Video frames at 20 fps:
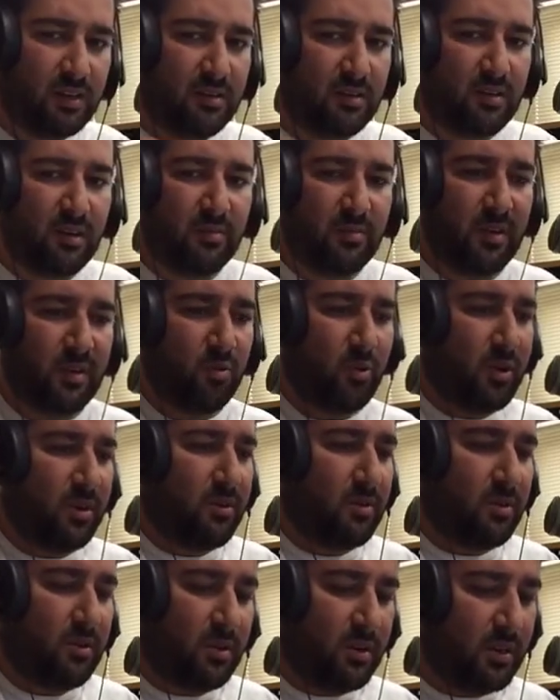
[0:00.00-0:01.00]
I
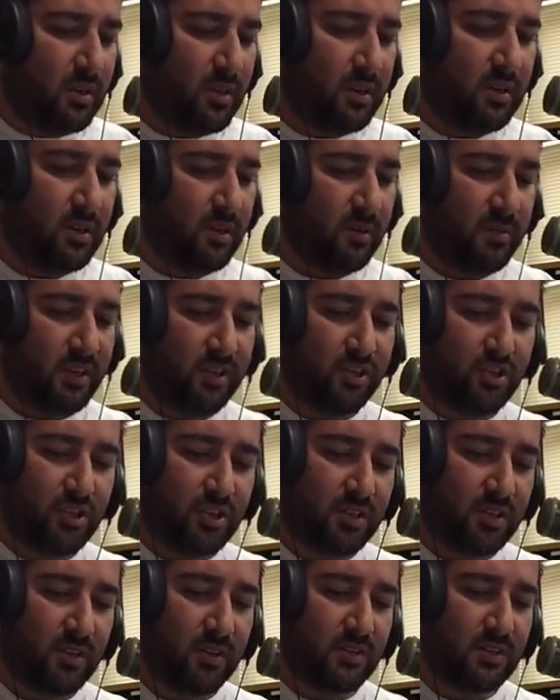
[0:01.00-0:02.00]
mean,
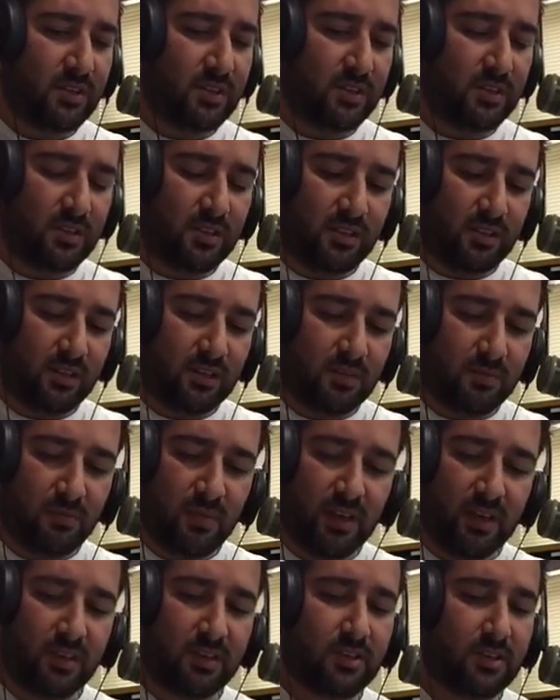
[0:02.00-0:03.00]
it
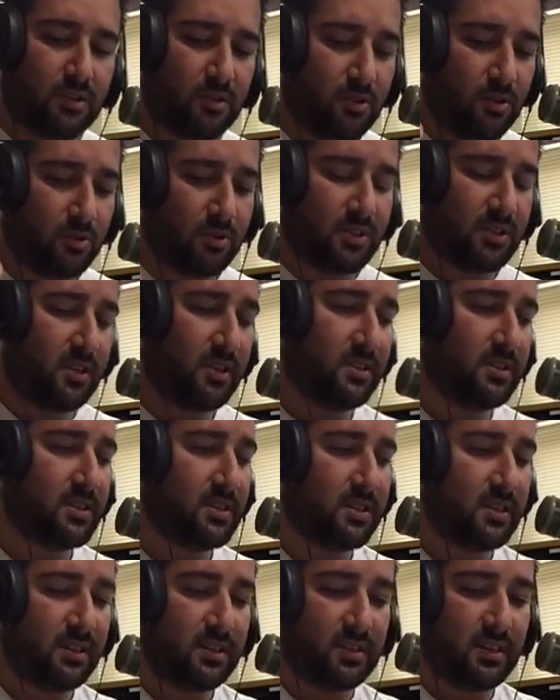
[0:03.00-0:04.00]
makes no sense.
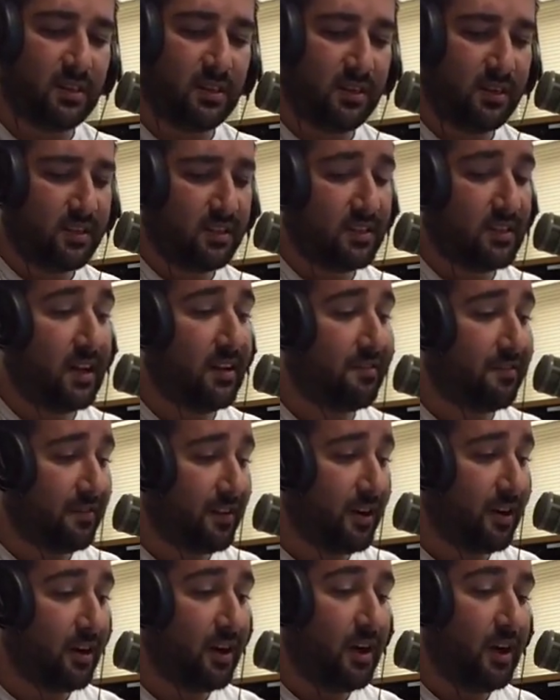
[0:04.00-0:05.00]
And it's not
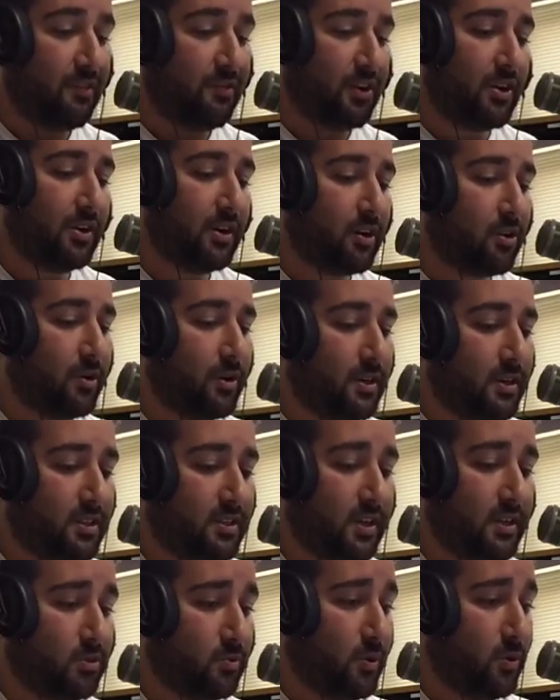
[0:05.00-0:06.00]
fair. If you're gonna
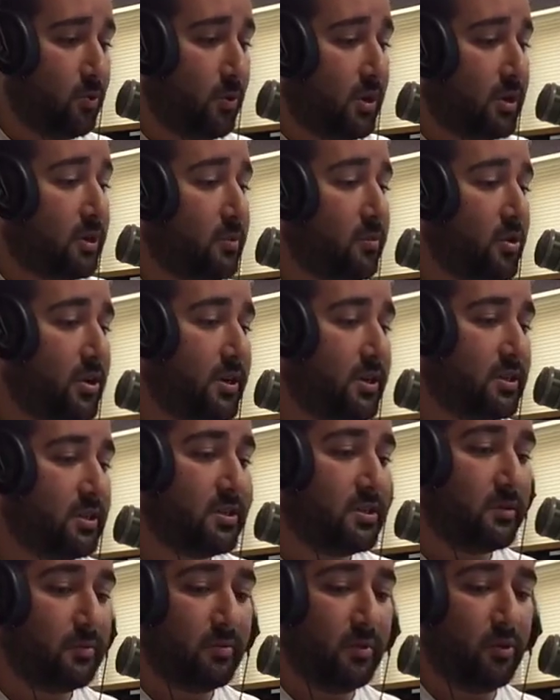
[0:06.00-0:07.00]
criticize, we welcome
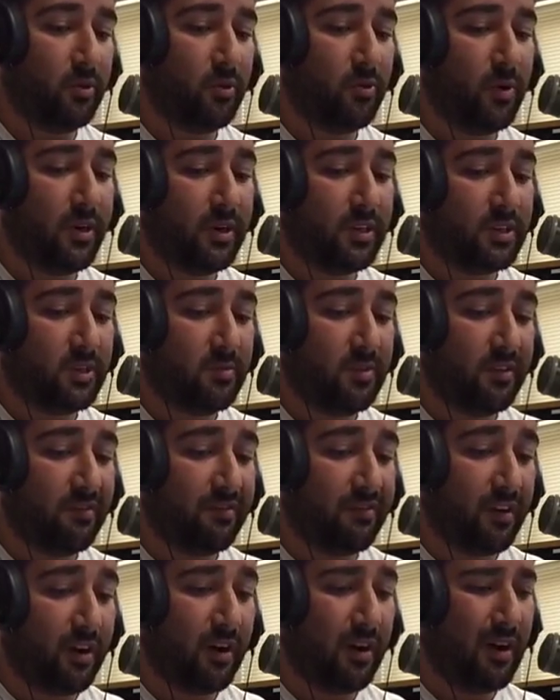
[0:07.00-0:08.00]
criticism, but we want it to be
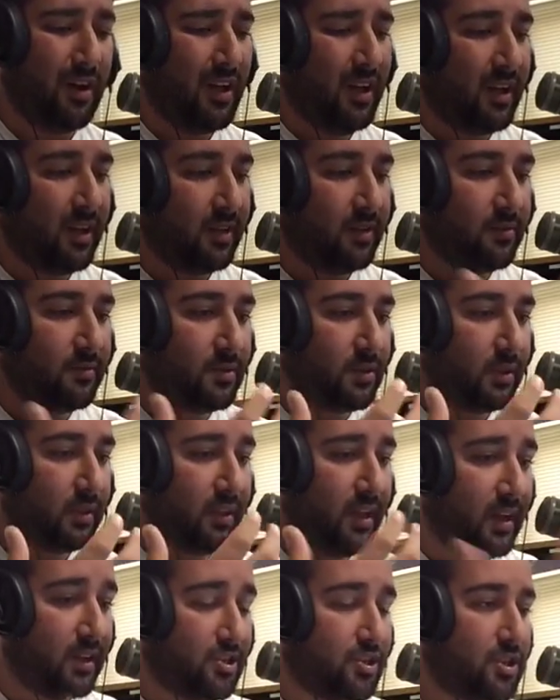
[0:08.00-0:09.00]
fair and
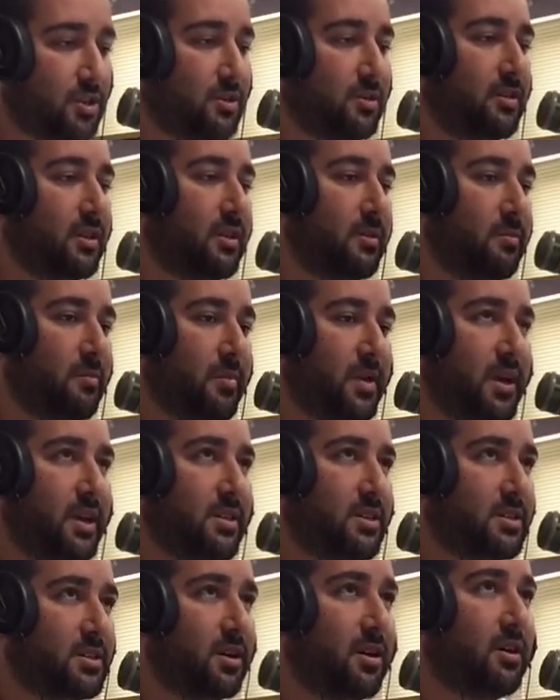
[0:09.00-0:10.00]
logical and
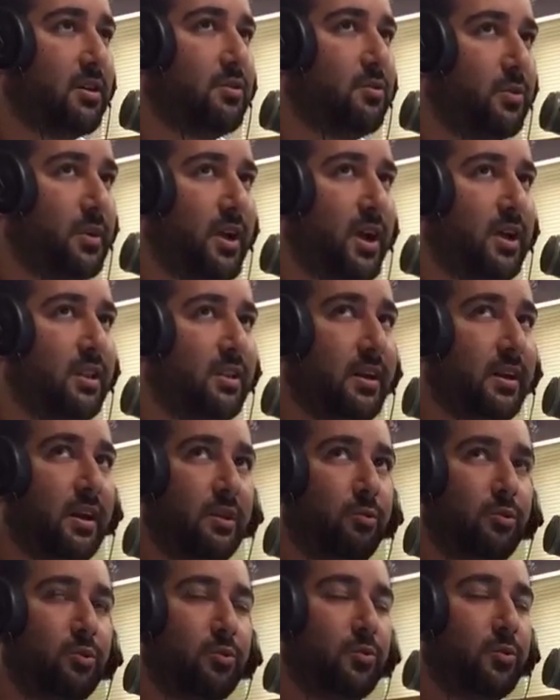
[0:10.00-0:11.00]
based on reality.
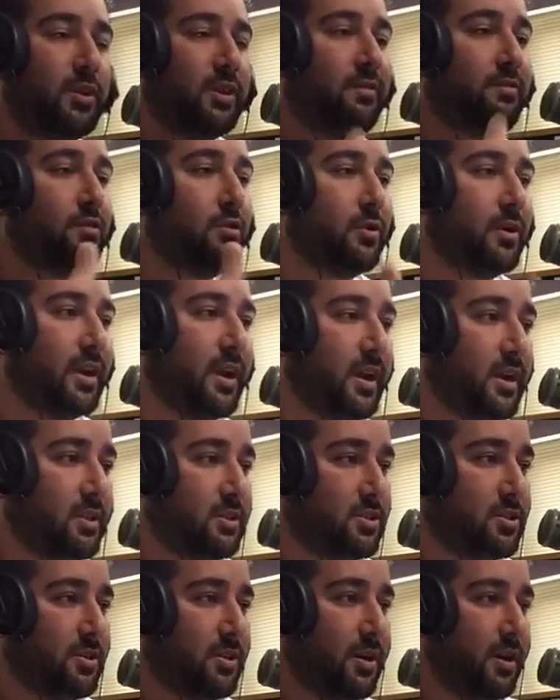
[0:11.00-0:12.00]
And when we give you an
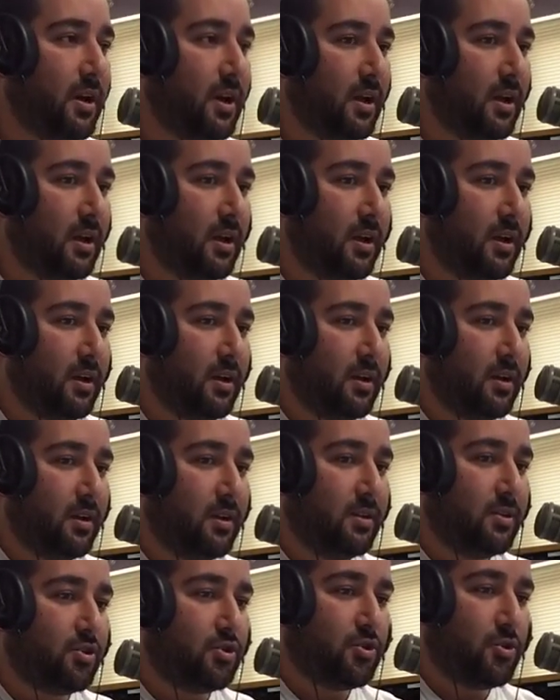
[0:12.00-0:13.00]
answer,
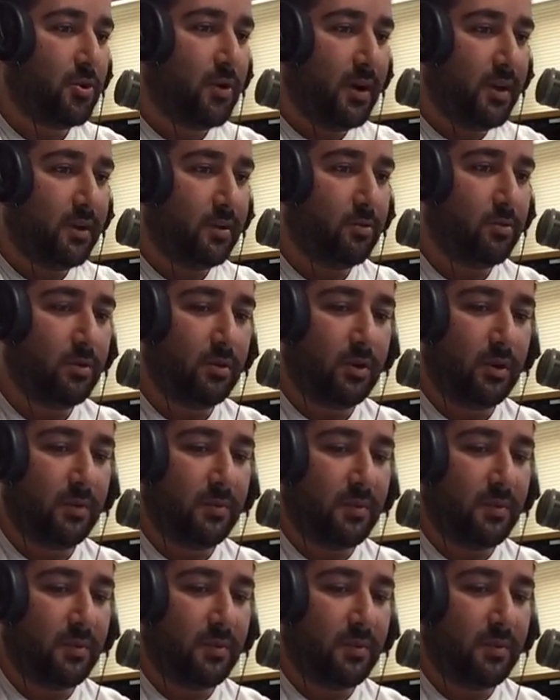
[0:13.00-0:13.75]
try to.